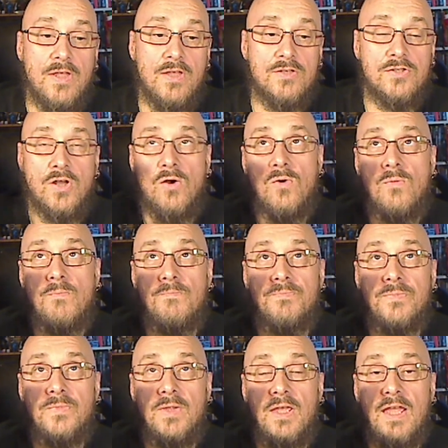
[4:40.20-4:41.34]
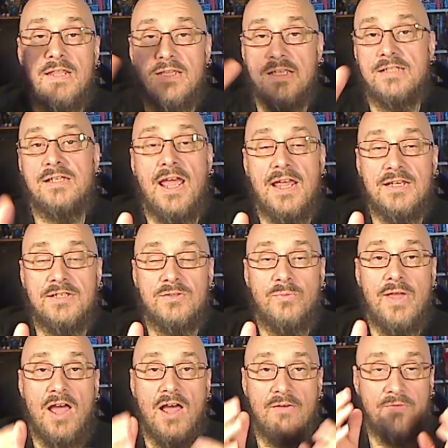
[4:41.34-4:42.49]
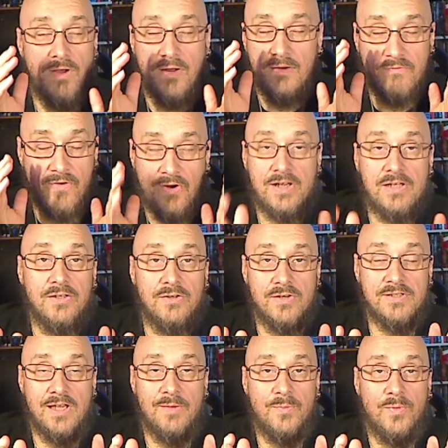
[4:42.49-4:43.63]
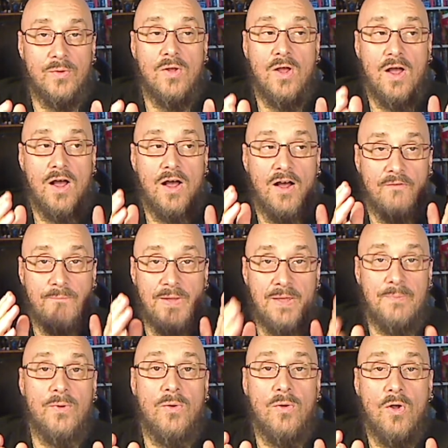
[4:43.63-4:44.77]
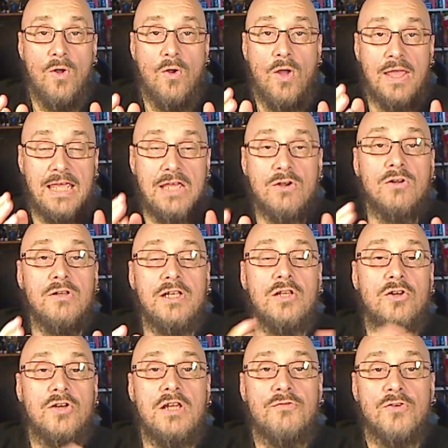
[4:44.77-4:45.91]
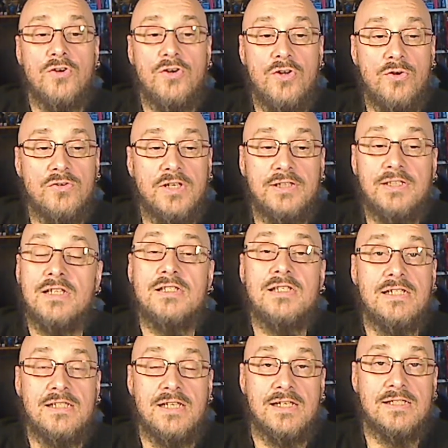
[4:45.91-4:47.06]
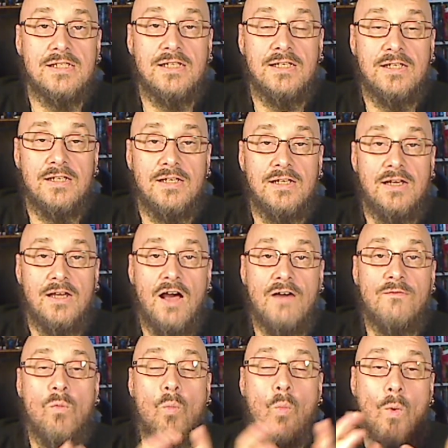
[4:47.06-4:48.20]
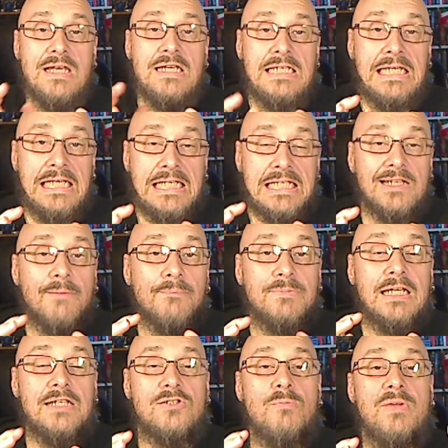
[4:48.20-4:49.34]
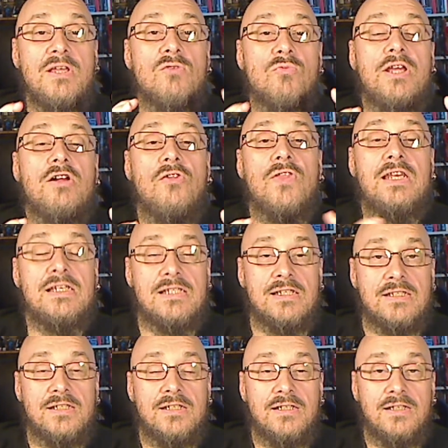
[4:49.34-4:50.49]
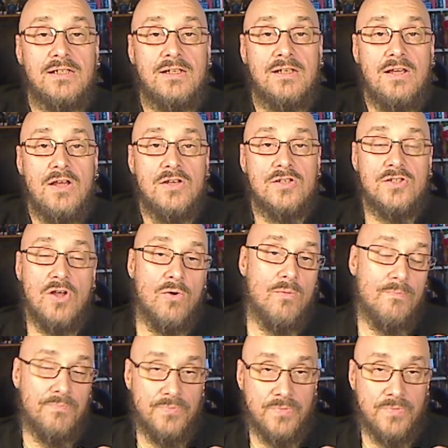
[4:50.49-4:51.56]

So, in this case, we have a very clear example of people eerily looking for news that doesn't exist, of wanting something to be real that isn't. So,